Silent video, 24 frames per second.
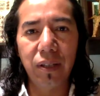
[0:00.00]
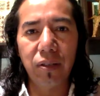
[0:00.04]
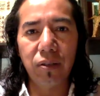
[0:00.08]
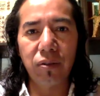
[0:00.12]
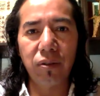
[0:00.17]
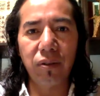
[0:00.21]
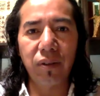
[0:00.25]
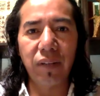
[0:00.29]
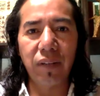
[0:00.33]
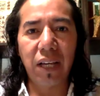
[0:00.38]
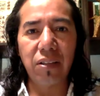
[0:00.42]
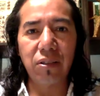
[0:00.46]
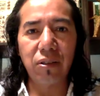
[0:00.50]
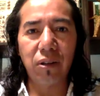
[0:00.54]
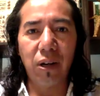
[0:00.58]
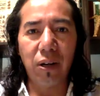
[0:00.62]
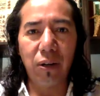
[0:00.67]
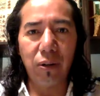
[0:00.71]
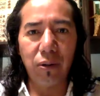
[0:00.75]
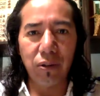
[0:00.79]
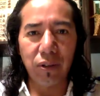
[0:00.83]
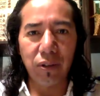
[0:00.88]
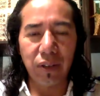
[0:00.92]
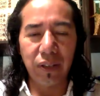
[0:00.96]
So that's
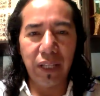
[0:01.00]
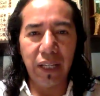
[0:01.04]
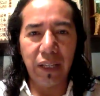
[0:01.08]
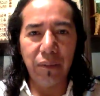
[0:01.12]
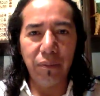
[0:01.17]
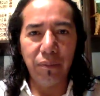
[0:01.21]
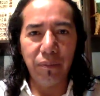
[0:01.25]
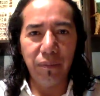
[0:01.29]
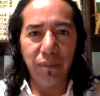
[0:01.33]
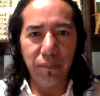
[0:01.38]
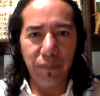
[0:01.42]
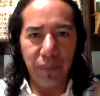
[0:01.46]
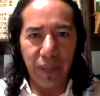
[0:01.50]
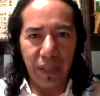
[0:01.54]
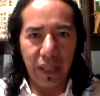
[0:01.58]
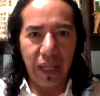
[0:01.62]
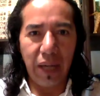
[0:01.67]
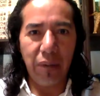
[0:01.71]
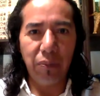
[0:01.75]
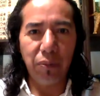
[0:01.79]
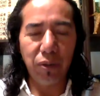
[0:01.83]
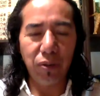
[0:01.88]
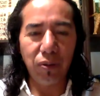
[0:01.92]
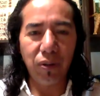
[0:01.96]
how they
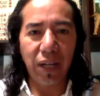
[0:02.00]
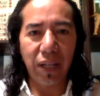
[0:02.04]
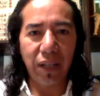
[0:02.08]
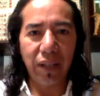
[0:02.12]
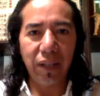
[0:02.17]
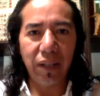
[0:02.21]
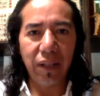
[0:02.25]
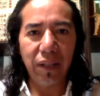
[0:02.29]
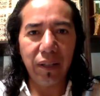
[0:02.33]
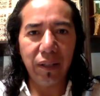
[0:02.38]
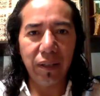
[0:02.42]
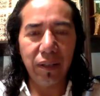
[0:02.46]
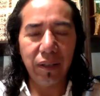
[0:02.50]
became together.